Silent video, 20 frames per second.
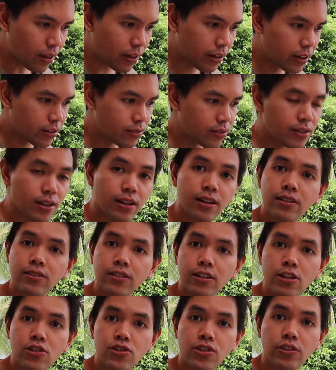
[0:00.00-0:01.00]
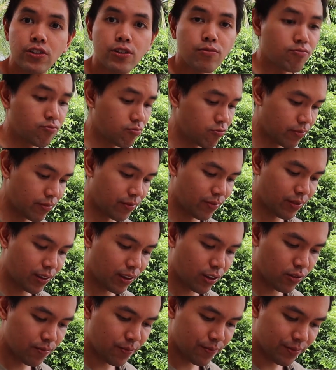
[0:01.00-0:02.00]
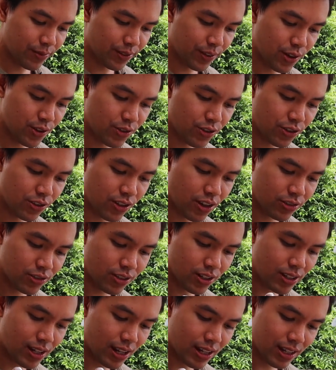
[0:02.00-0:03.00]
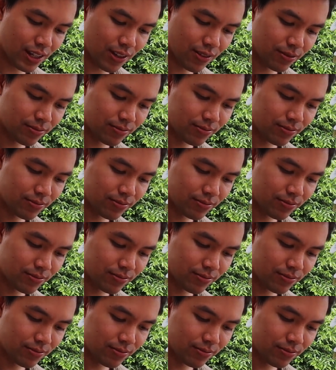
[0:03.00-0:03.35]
It's delicious. Good start to the day.